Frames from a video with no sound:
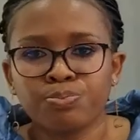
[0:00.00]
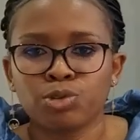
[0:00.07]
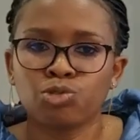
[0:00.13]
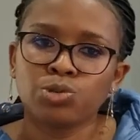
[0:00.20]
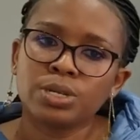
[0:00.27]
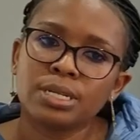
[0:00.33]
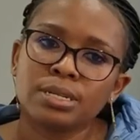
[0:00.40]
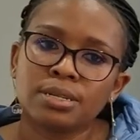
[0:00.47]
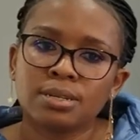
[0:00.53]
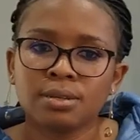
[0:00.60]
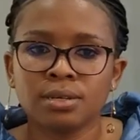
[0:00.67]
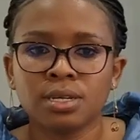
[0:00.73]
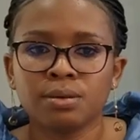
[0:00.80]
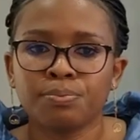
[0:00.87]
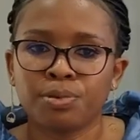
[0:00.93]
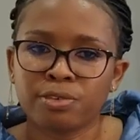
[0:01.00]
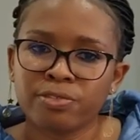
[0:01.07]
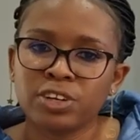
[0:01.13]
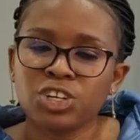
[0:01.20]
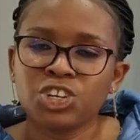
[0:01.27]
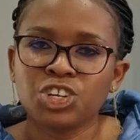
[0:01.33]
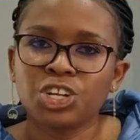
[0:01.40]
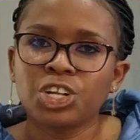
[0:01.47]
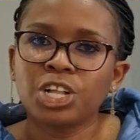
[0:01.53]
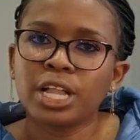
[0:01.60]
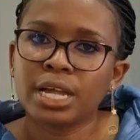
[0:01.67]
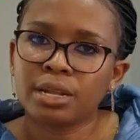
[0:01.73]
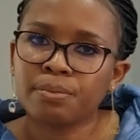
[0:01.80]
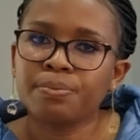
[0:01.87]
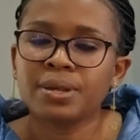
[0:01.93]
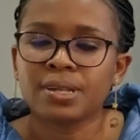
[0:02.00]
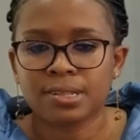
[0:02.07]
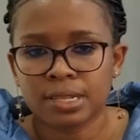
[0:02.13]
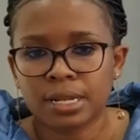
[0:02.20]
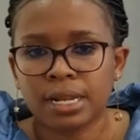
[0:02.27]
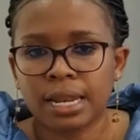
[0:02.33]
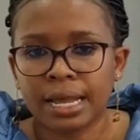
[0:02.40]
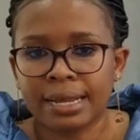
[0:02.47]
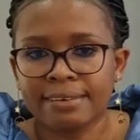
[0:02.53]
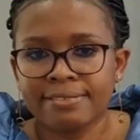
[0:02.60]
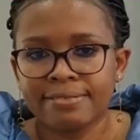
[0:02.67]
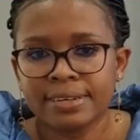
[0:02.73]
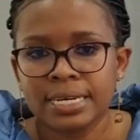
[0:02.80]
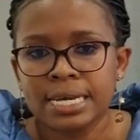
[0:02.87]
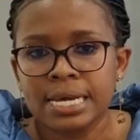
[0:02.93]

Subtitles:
between professional and personal life,